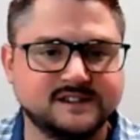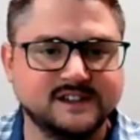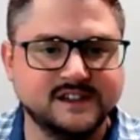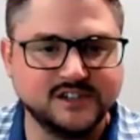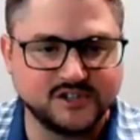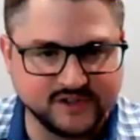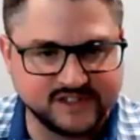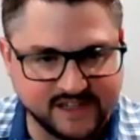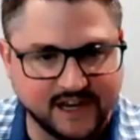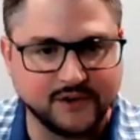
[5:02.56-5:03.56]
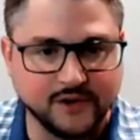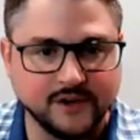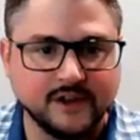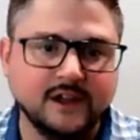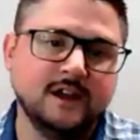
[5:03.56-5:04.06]
is an industry
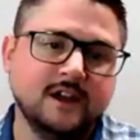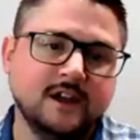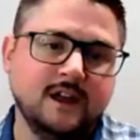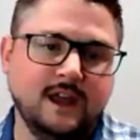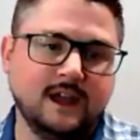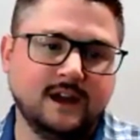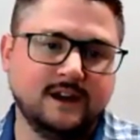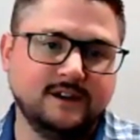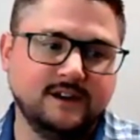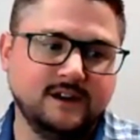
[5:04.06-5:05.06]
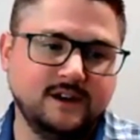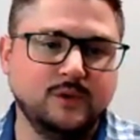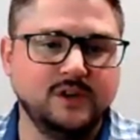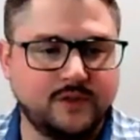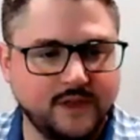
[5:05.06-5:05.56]
standard. And
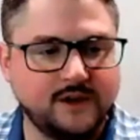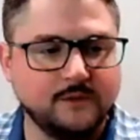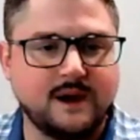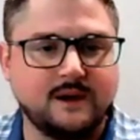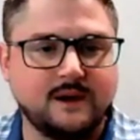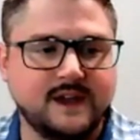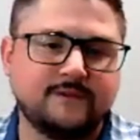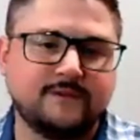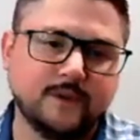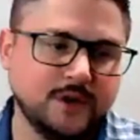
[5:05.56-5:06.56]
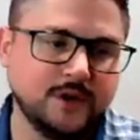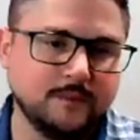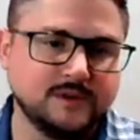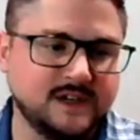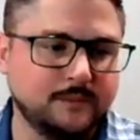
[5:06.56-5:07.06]
when you think about that from a
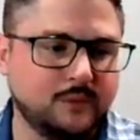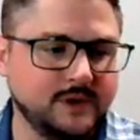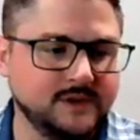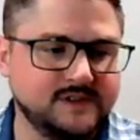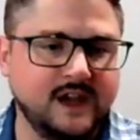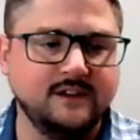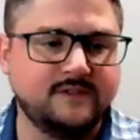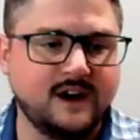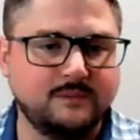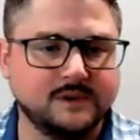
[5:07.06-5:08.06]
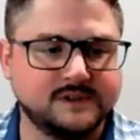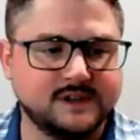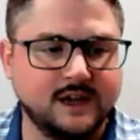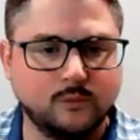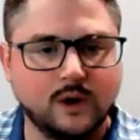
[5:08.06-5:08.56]
number standpoint, you see
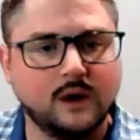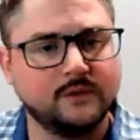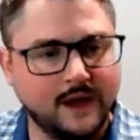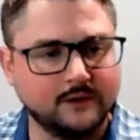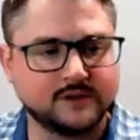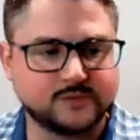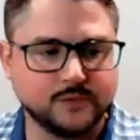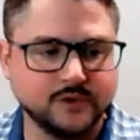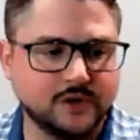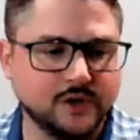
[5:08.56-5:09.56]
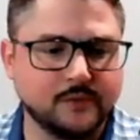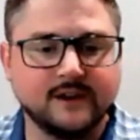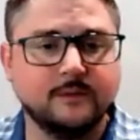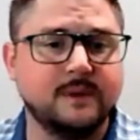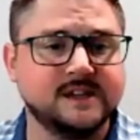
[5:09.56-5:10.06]
85%, and well, that looks really good,
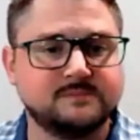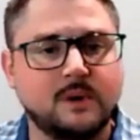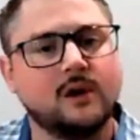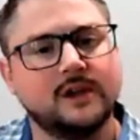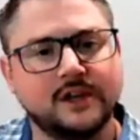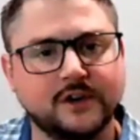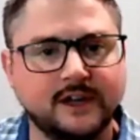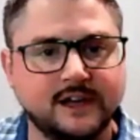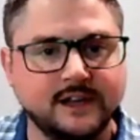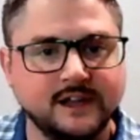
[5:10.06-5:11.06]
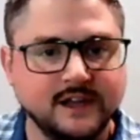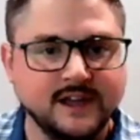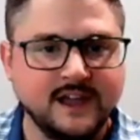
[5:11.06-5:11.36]
right? If a baseball hitter hit